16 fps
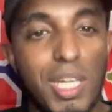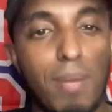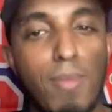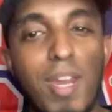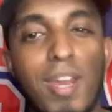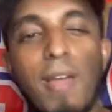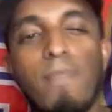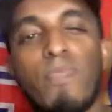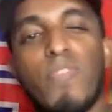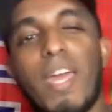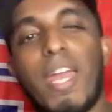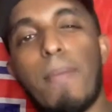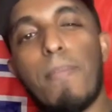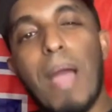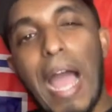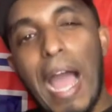gentlemen, and
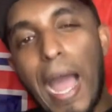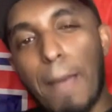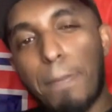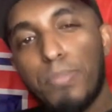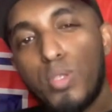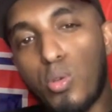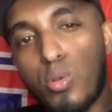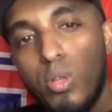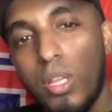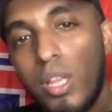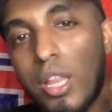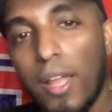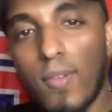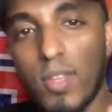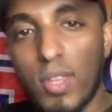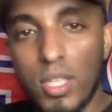I'm absolutely
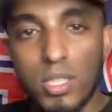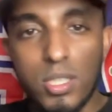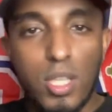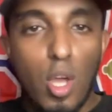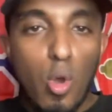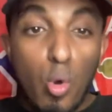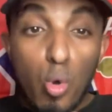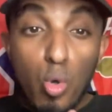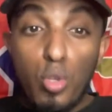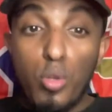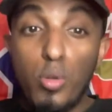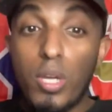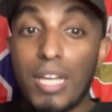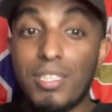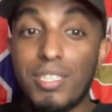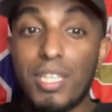loving this. Who do you
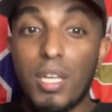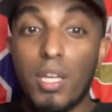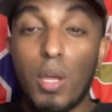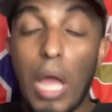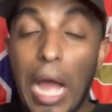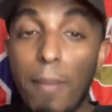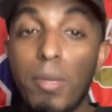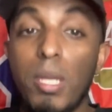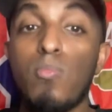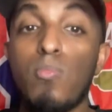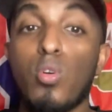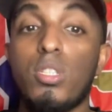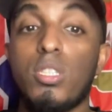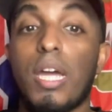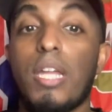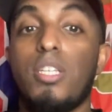guys think? How many more
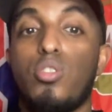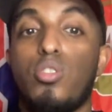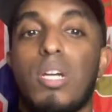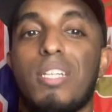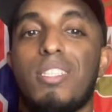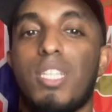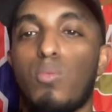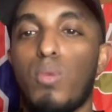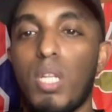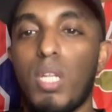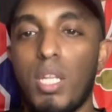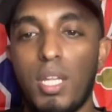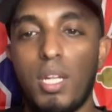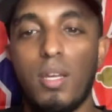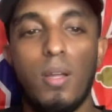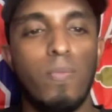signings do you guys think we
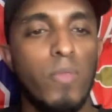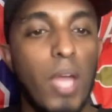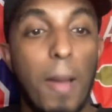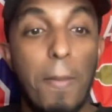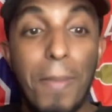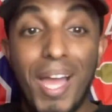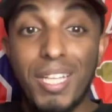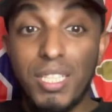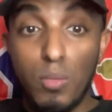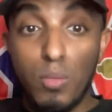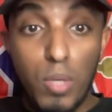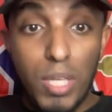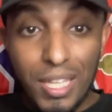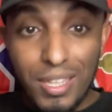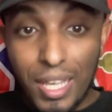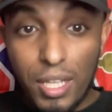need? Imagine we
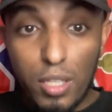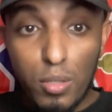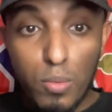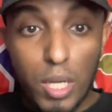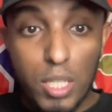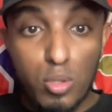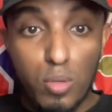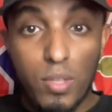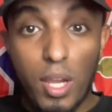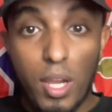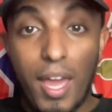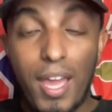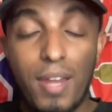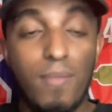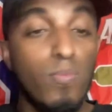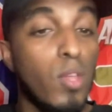get Declan Rice over the
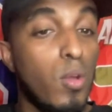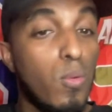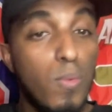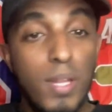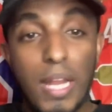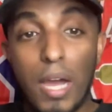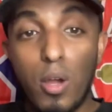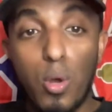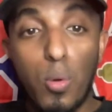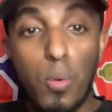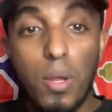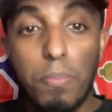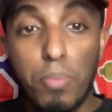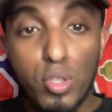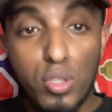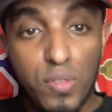line. We now go
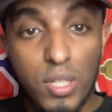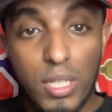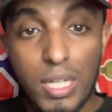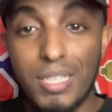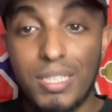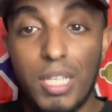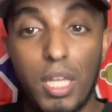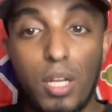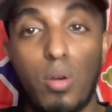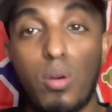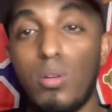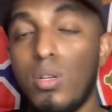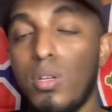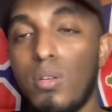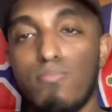and push for Caicedo